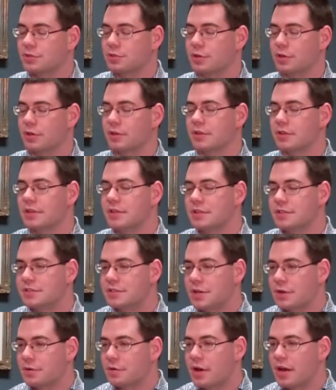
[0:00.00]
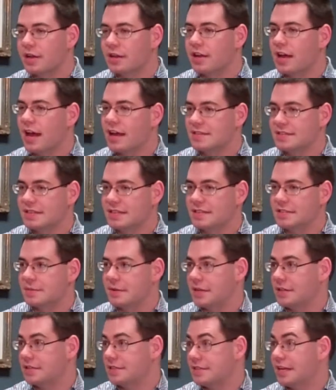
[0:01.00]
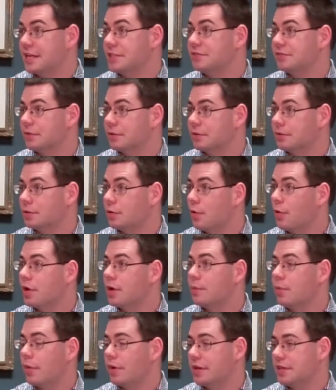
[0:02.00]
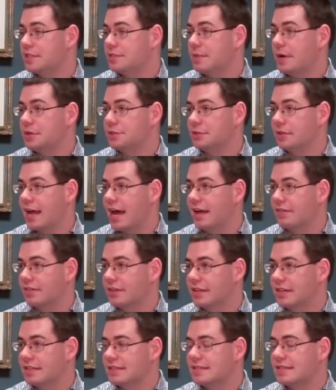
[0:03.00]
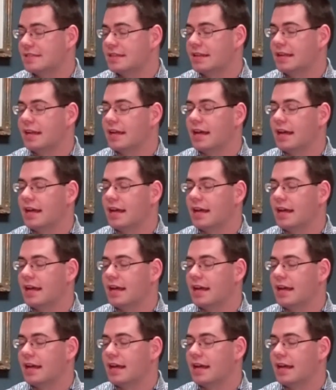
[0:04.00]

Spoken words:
Sure. So CASA stands for Court-Appointed Special Advocates.